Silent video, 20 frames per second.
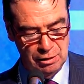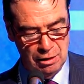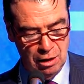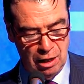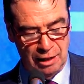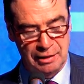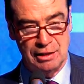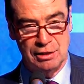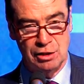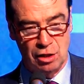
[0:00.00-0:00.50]

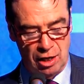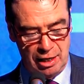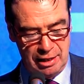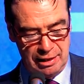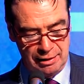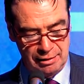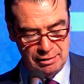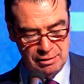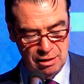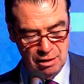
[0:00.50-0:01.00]
on this
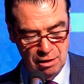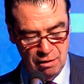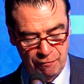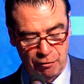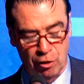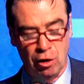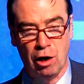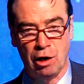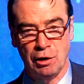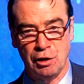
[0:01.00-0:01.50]
island for
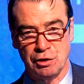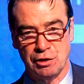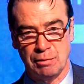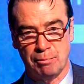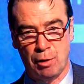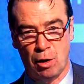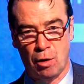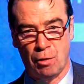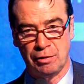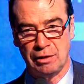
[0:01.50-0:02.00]
all your
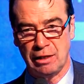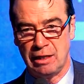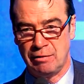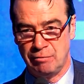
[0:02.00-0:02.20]
support.